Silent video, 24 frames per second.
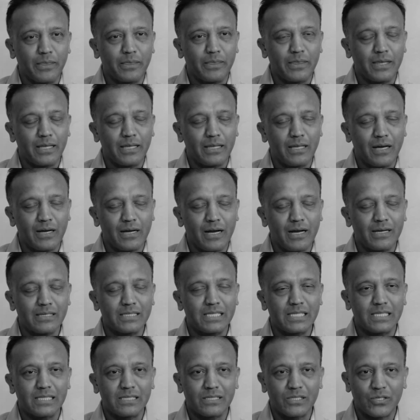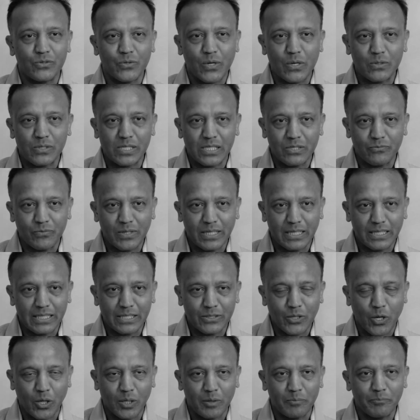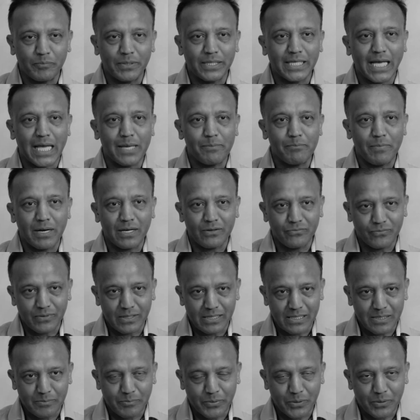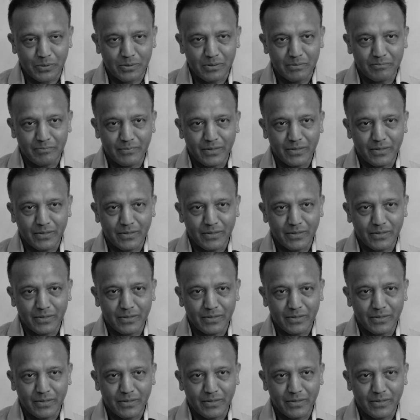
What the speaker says: The articles I wrote in the weekly column became my first book,